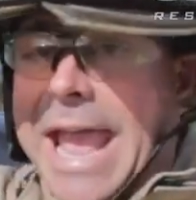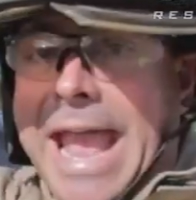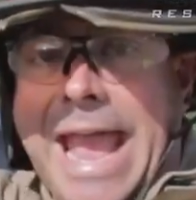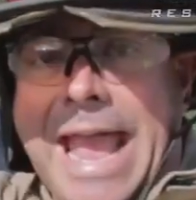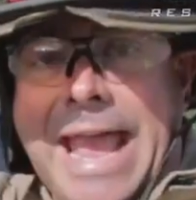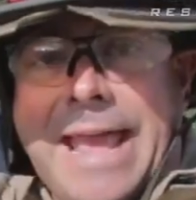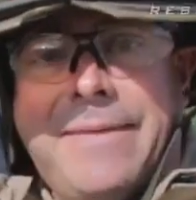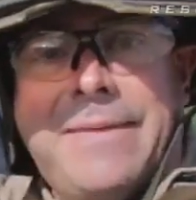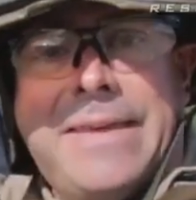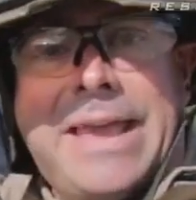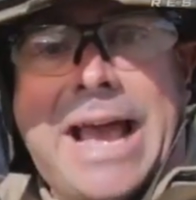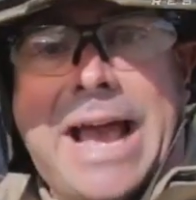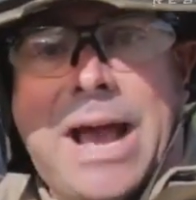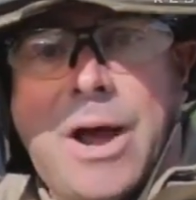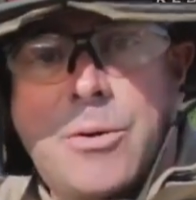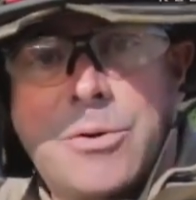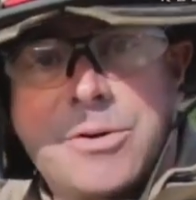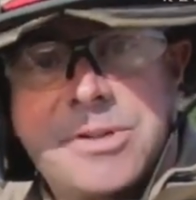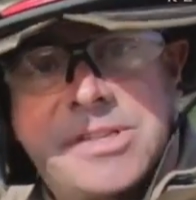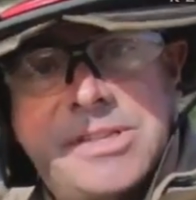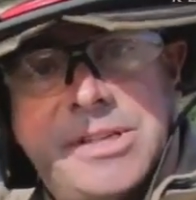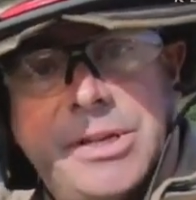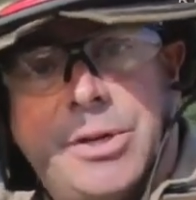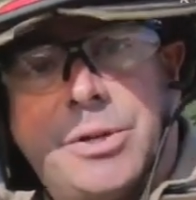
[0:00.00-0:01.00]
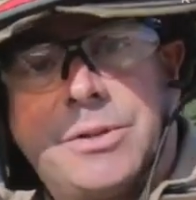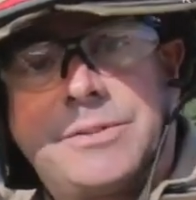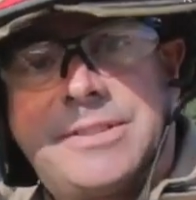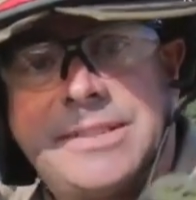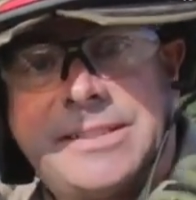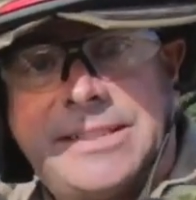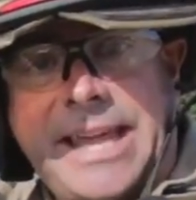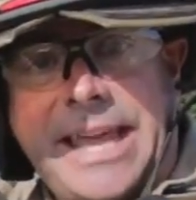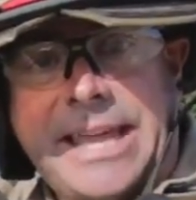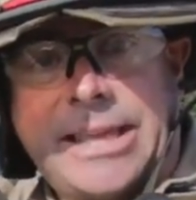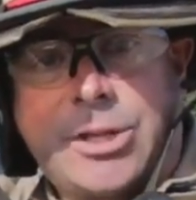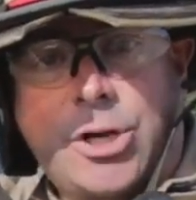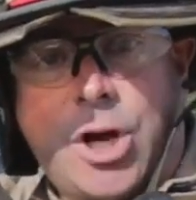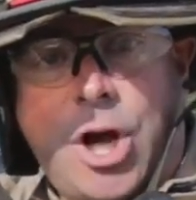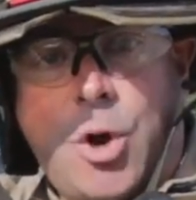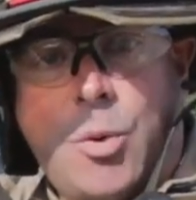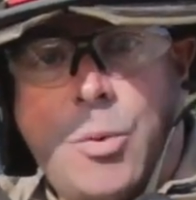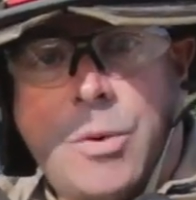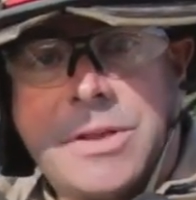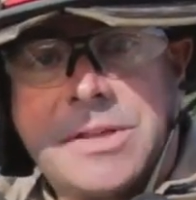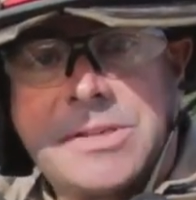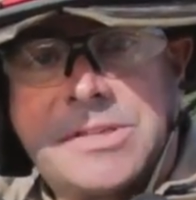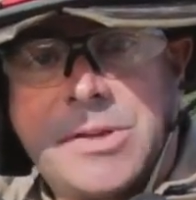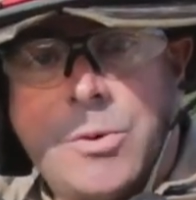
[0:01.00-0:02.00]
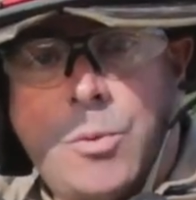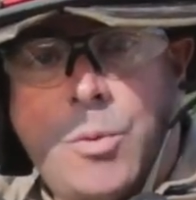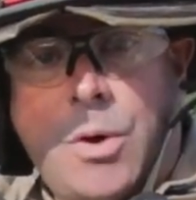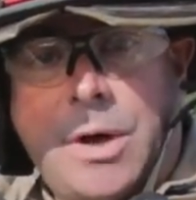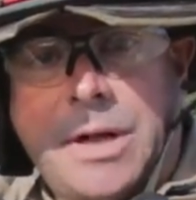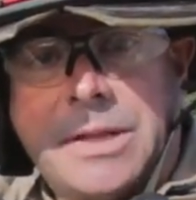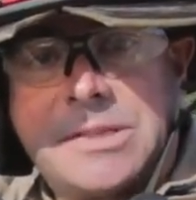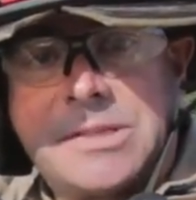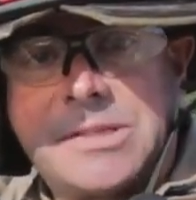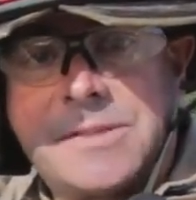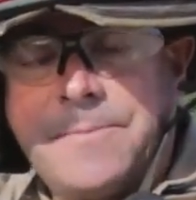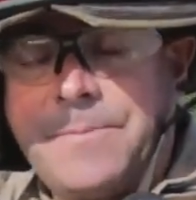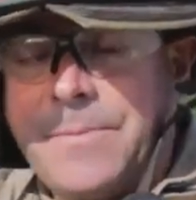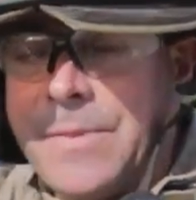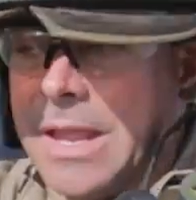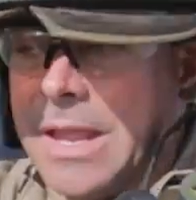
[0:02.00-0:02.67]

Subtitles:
and the outer steel to take it all with us at once.